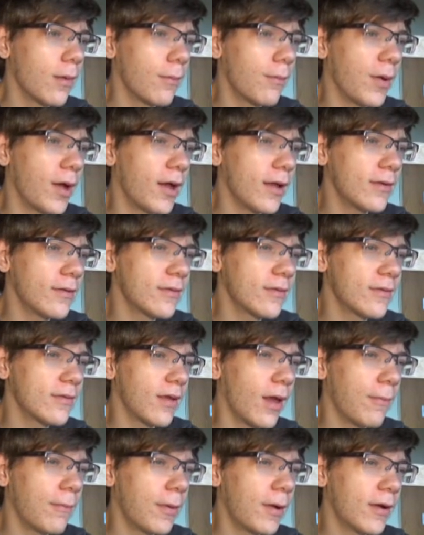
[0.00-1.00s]

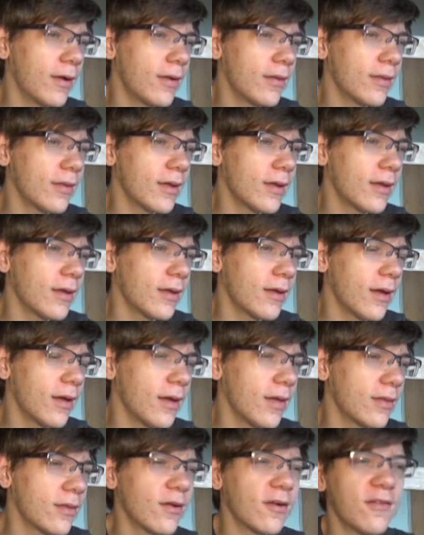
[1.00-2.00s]
But apparently,
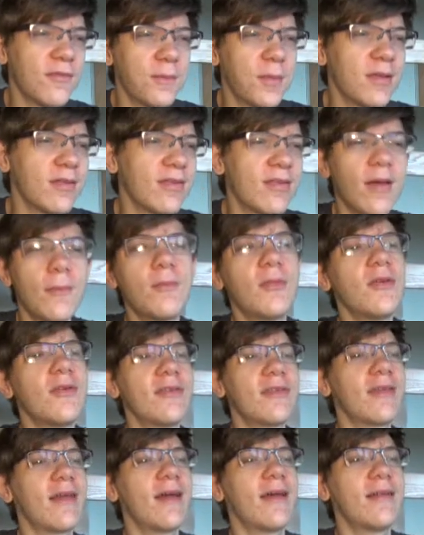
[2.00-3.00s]
there have been some
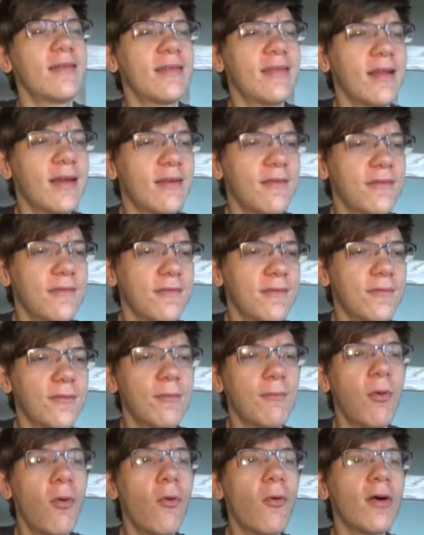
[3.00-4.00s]
news sites that have
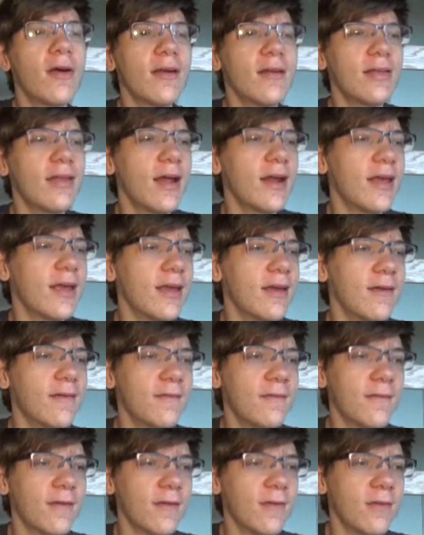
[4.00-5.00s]
reported that he
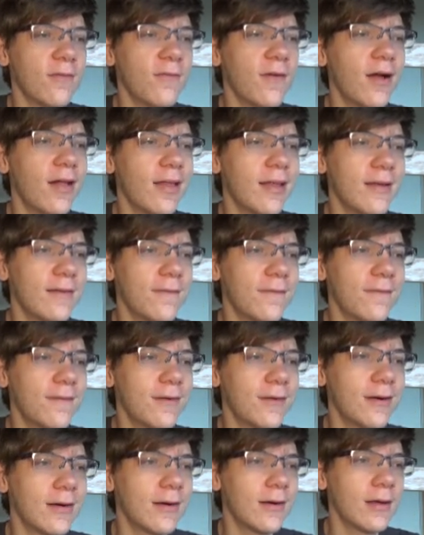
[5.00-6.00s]
has fallen
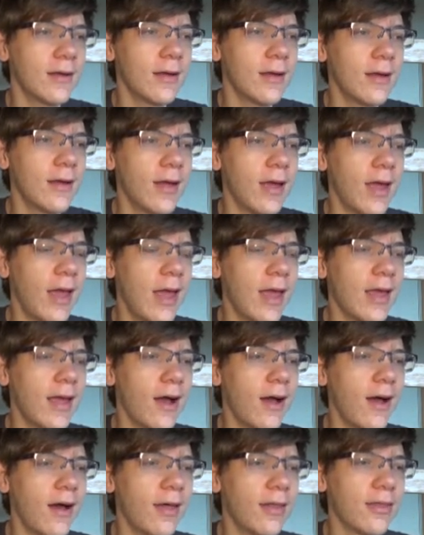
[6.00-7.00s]
for an
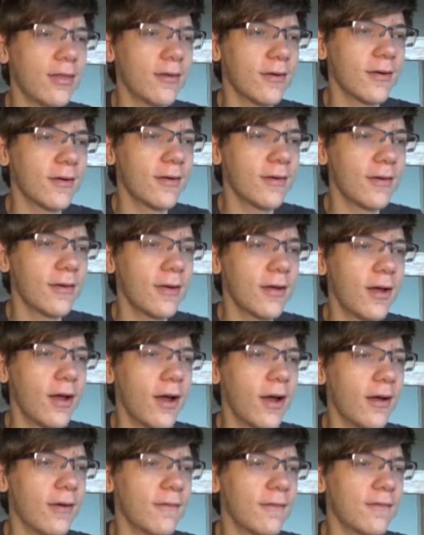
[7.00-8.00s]
author
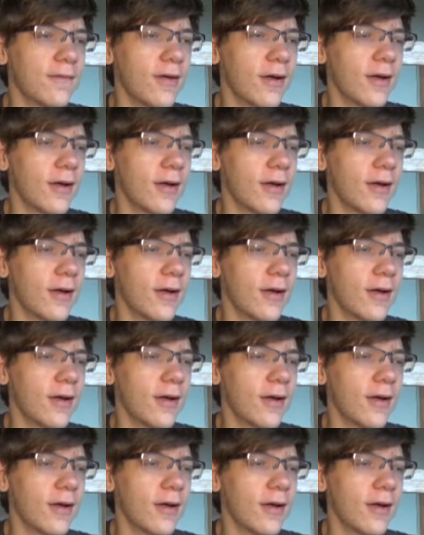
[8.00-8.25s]
of